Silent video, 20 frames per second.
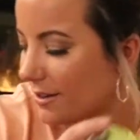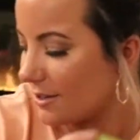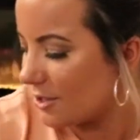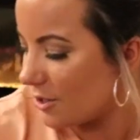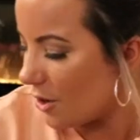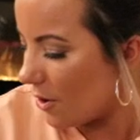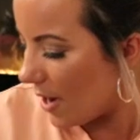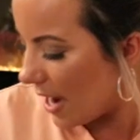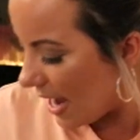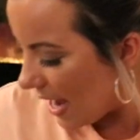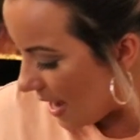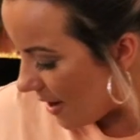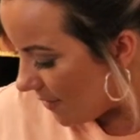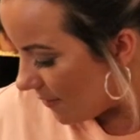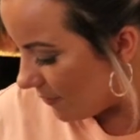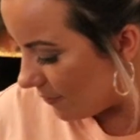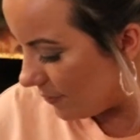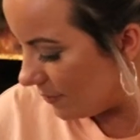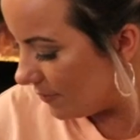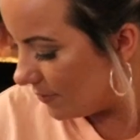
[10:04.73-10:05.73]
So I
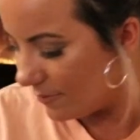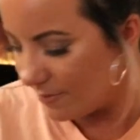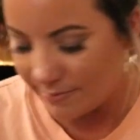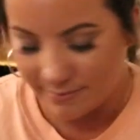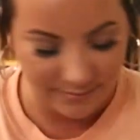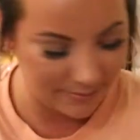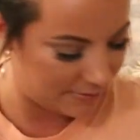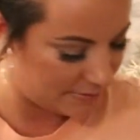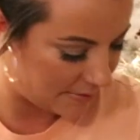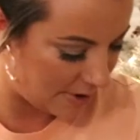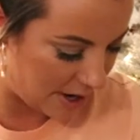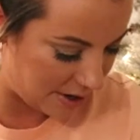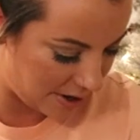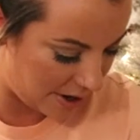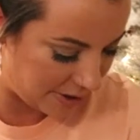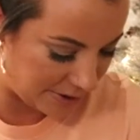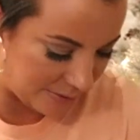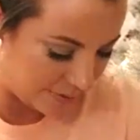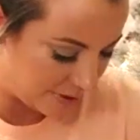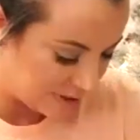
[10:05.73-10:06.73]
have
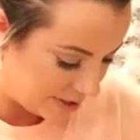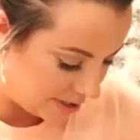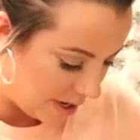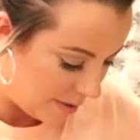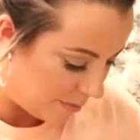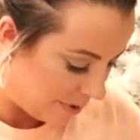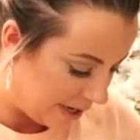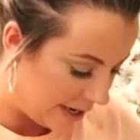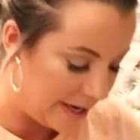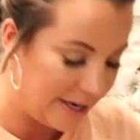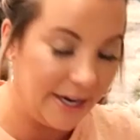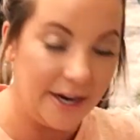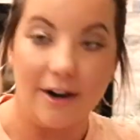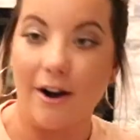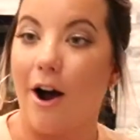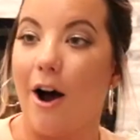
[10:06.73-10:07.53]
another one somewhere in here.